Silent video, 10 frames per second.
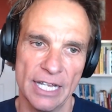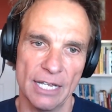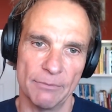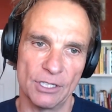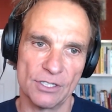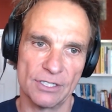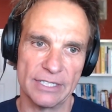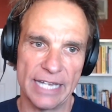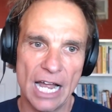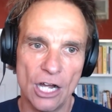because
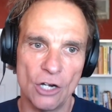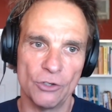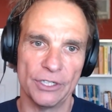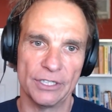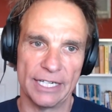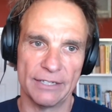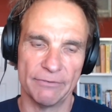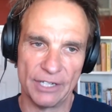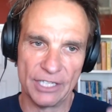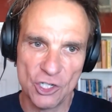now you can,
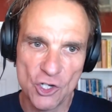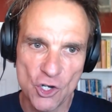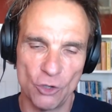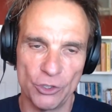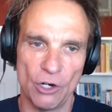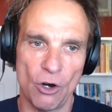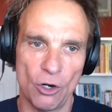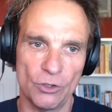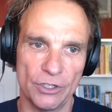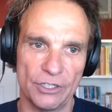when you
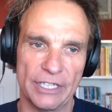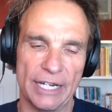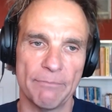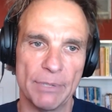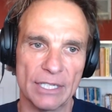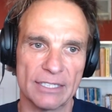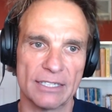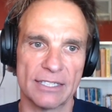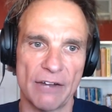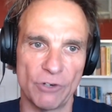own it, you can build
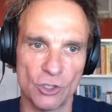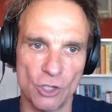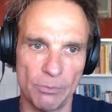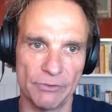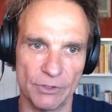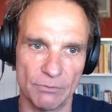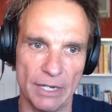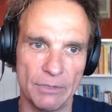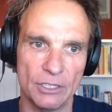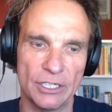stuff on top of it.
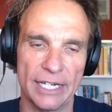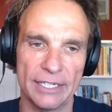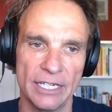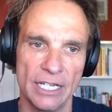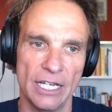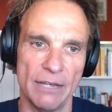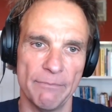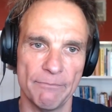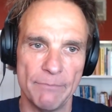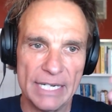Maybe you can
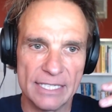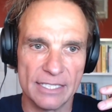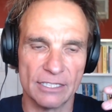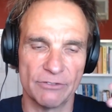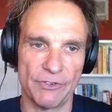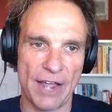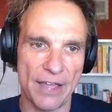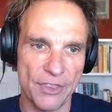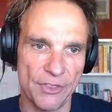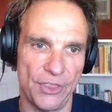mix it with
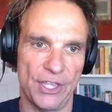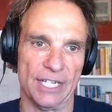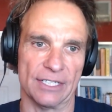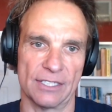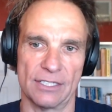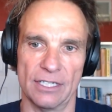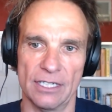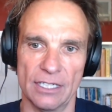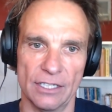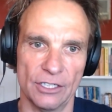other things.
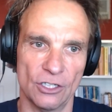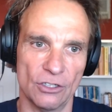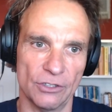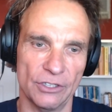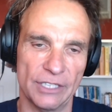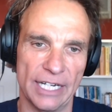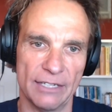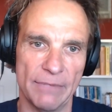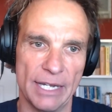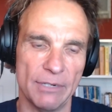You can
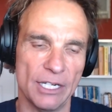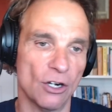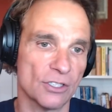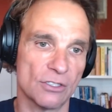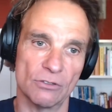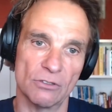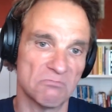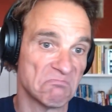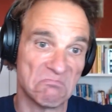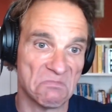maybe also
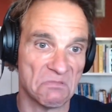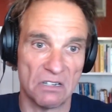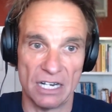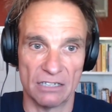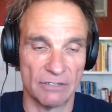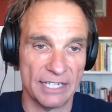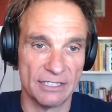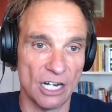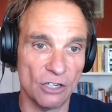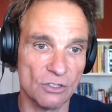rent
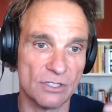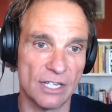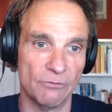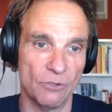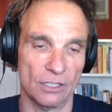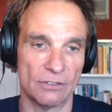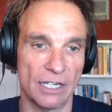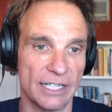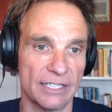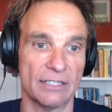it out to someone,
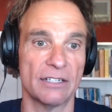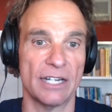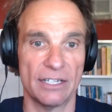right? And